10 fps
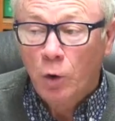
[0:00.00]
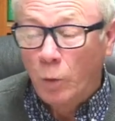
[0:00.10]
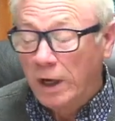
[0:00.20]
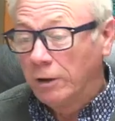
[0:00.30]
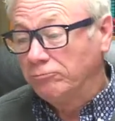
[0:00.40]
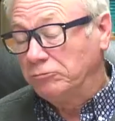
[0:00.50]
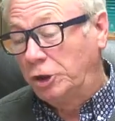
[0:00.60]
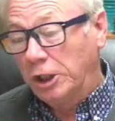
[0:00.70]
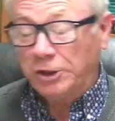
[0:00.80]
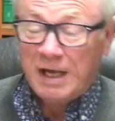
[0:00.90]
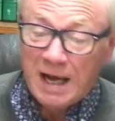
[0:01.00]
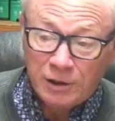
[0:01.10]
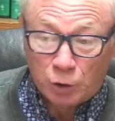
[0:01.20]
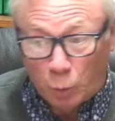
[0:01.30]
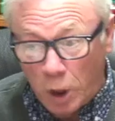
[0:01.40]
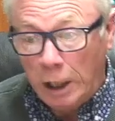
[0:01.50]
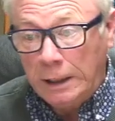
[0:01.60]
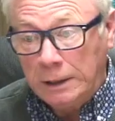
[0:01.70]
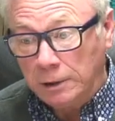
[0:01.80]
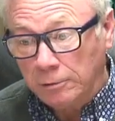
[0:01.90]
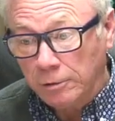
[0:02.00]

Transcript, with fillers: Well, just as one